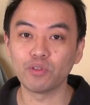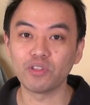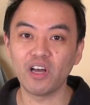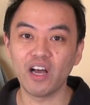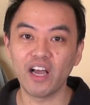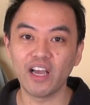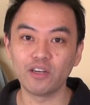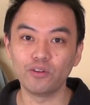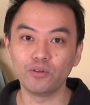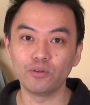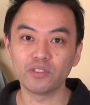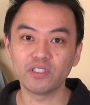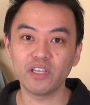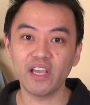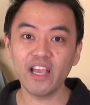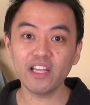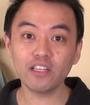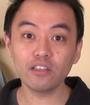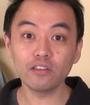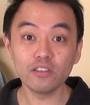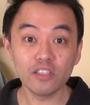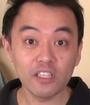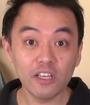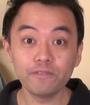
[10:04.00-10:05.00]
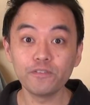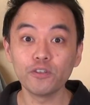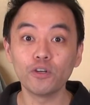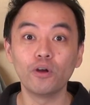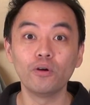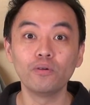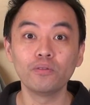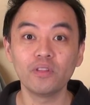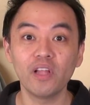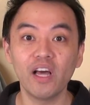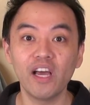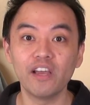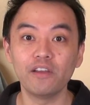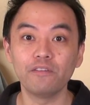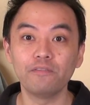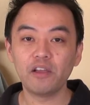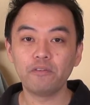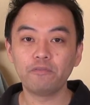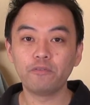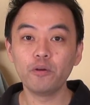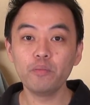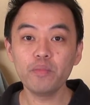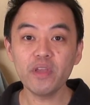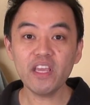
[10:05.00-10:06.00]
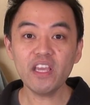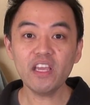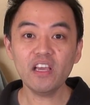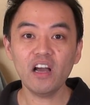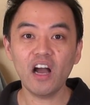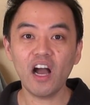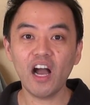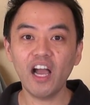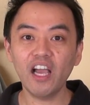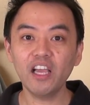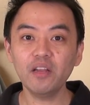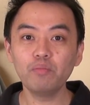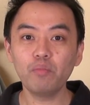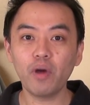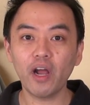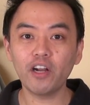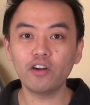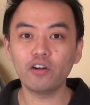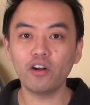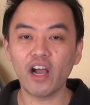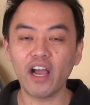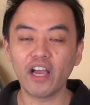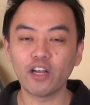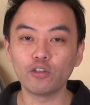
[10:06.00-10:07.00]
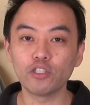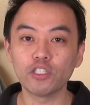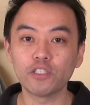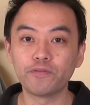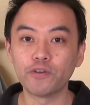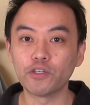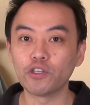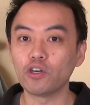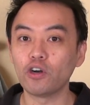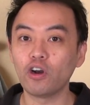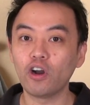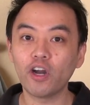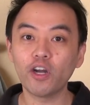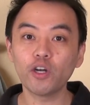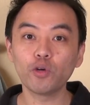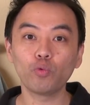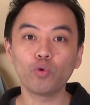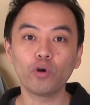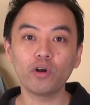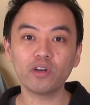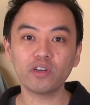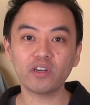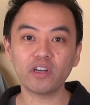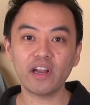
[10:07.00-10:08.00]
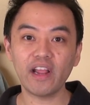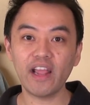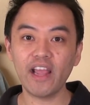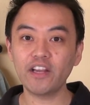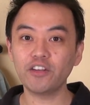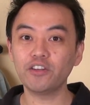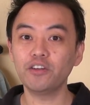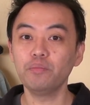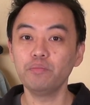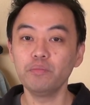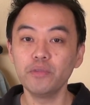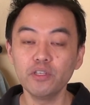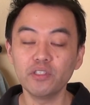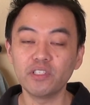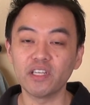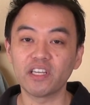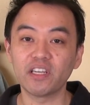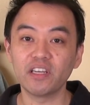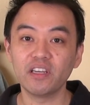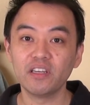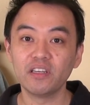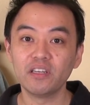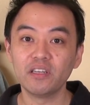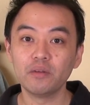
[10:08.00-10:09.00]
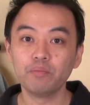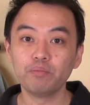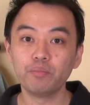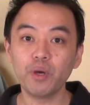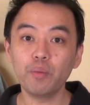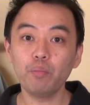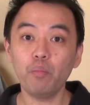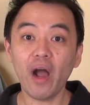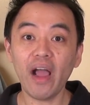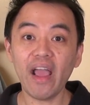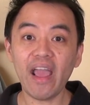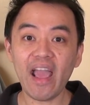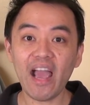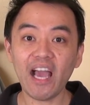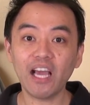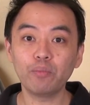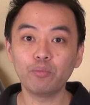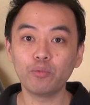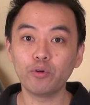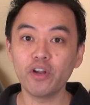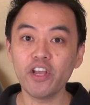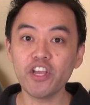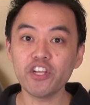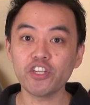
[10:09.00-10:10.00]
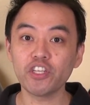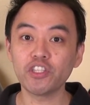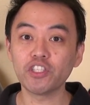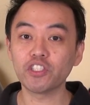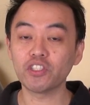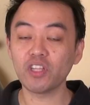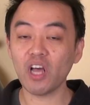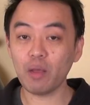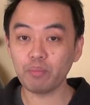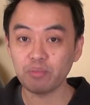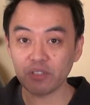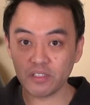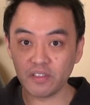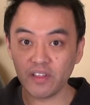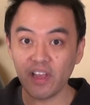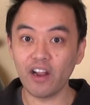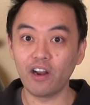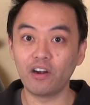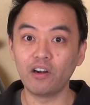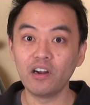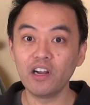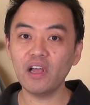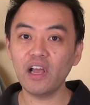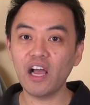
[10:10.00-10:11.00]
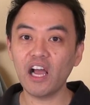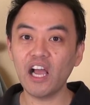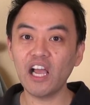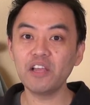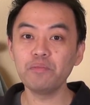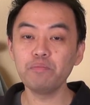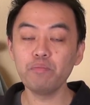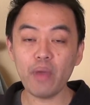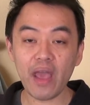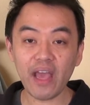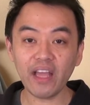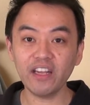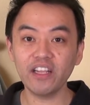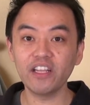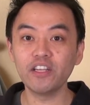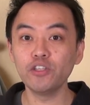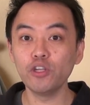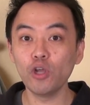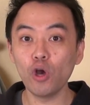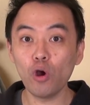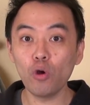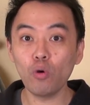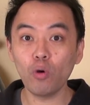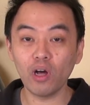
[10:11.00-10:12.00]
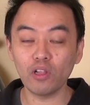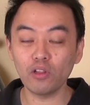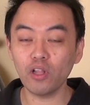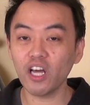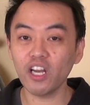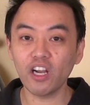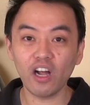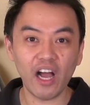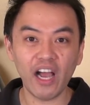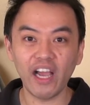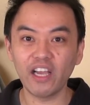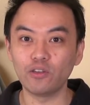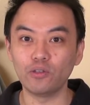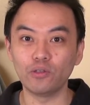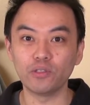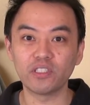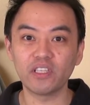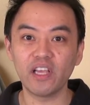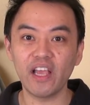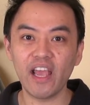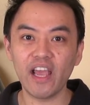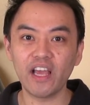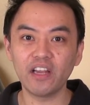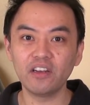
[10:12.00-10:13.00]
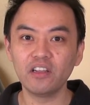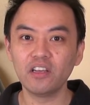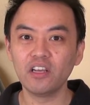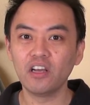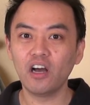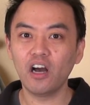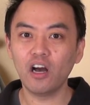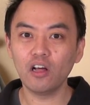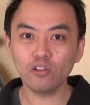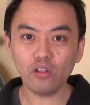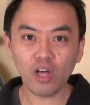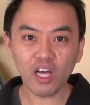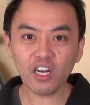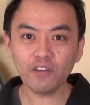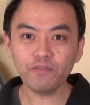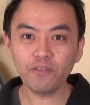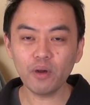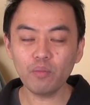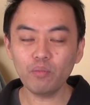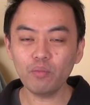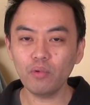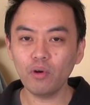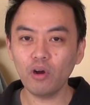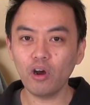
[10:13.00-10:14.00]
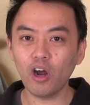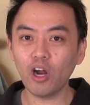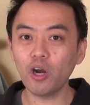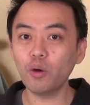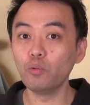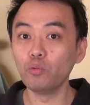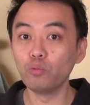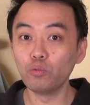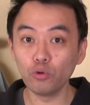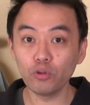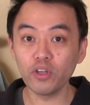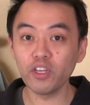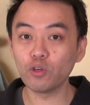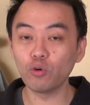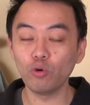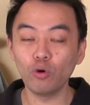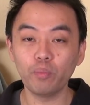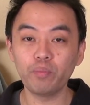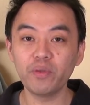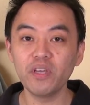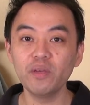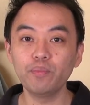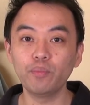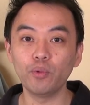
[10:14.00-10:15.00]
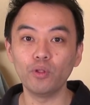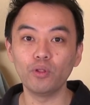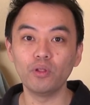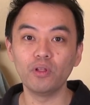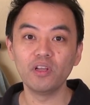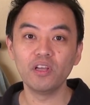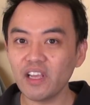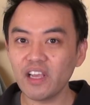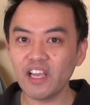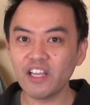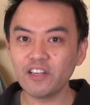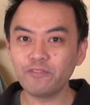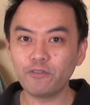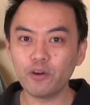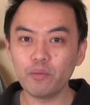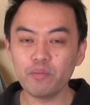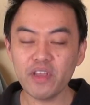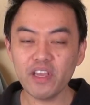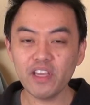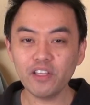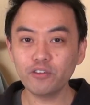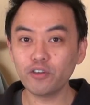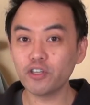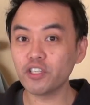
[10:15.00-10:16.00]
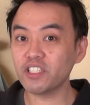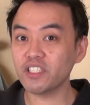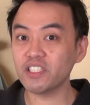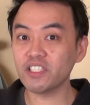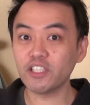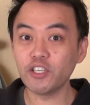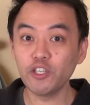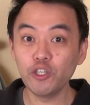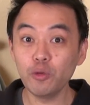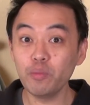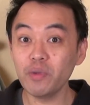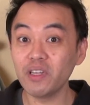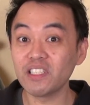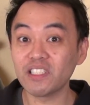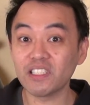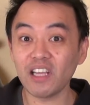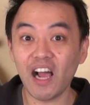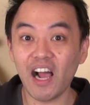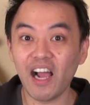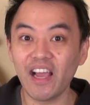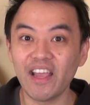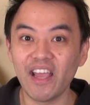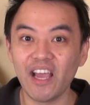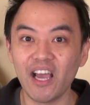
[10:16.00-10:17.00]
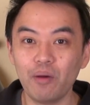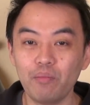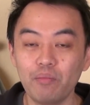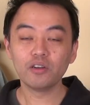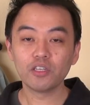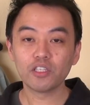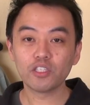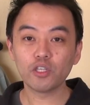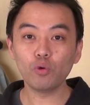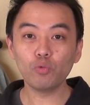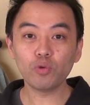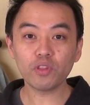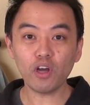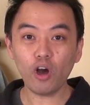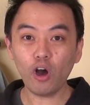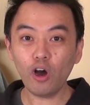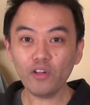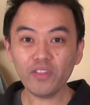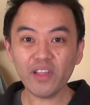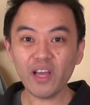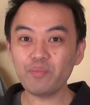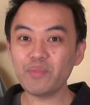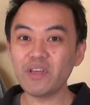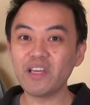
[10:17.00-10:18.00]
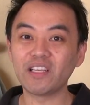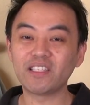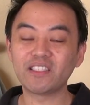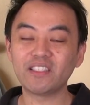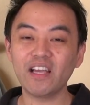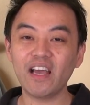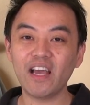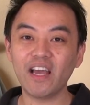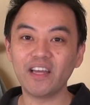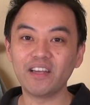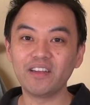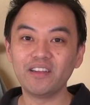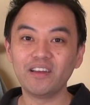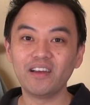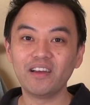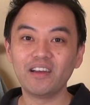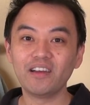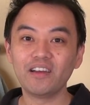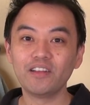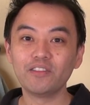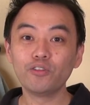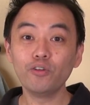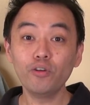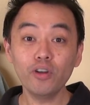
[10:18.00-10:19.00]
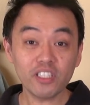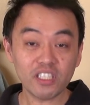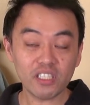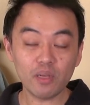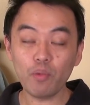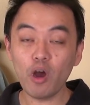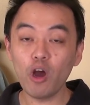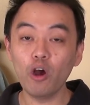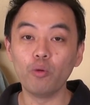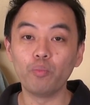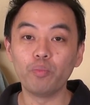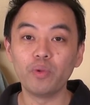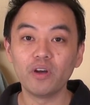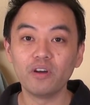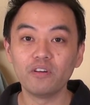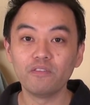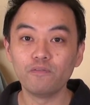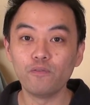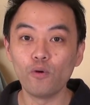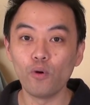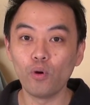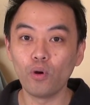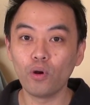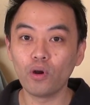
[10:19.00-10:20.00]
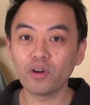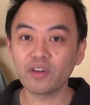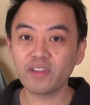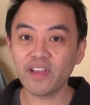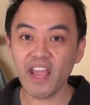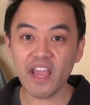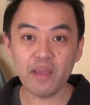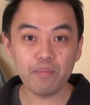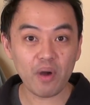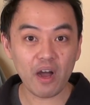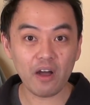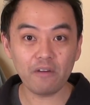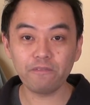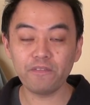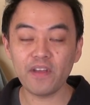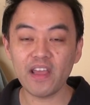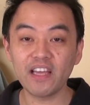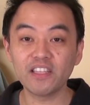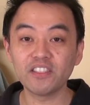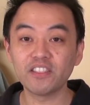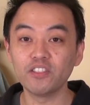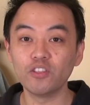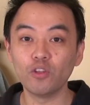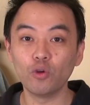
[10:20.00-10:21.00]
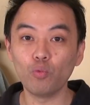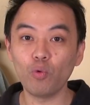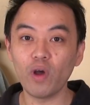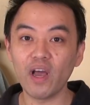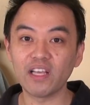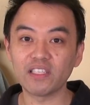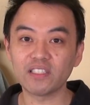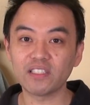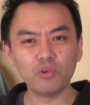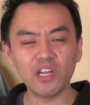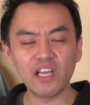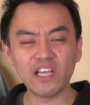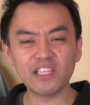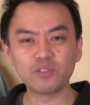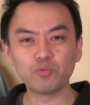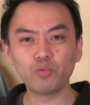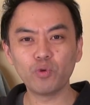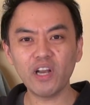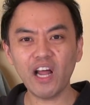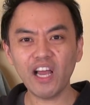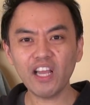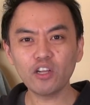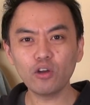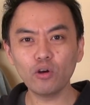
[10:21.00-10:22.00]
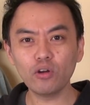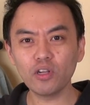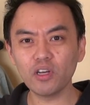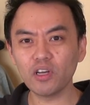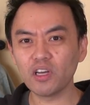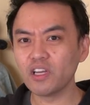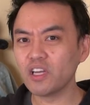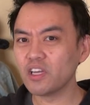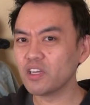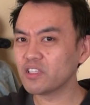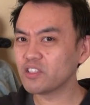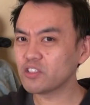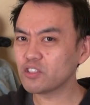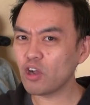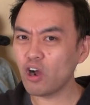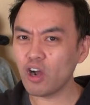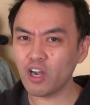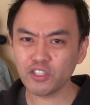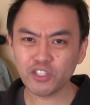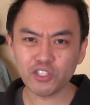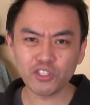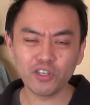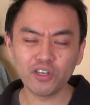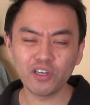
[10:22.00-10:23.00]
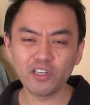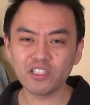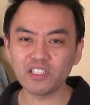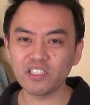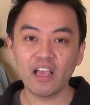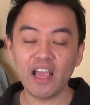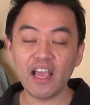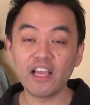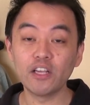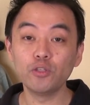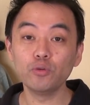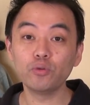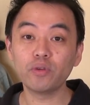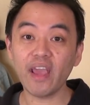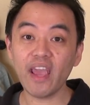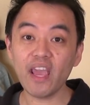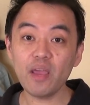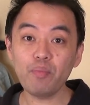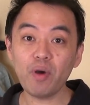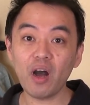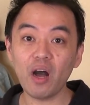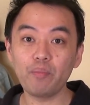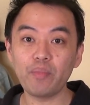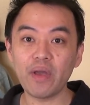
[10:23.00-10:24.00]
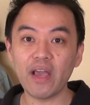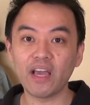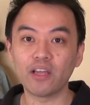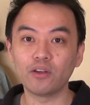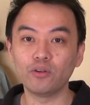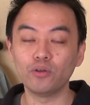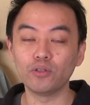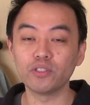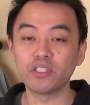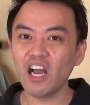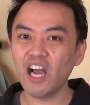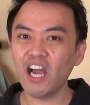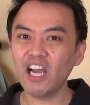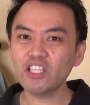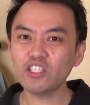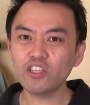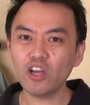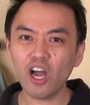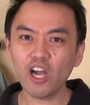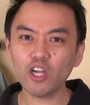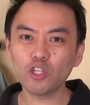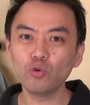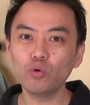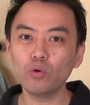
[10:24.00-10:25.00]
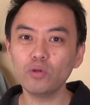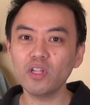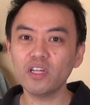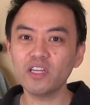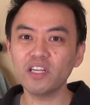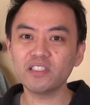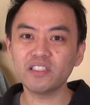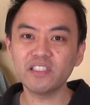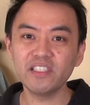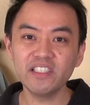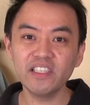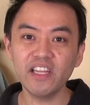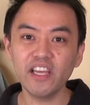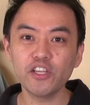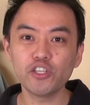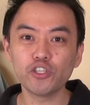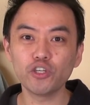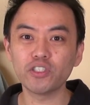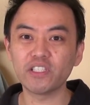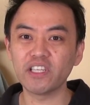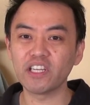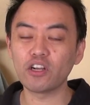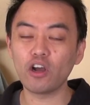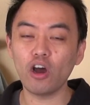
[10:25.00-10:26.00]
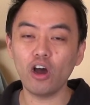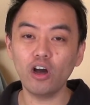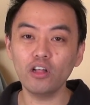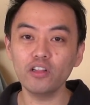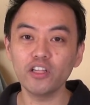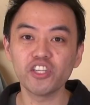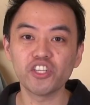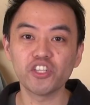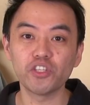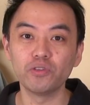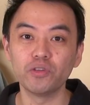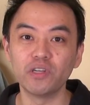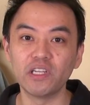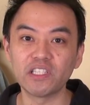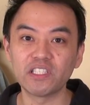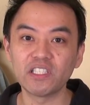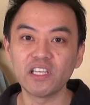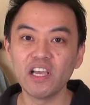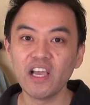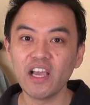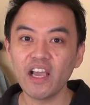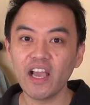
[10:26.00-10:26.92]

with idols and to live your own life. For me, I admire idols for their hard work and their music. But my admiration stops there. I met and know a lot of idols, and a lot of them are really cool people. And for me, they're just as human as I am. So with all that being said, there is some hope for K-pop fans in the West, as when I go to concerts and do K-pop panels, I talk to a lot of teenagers and college students,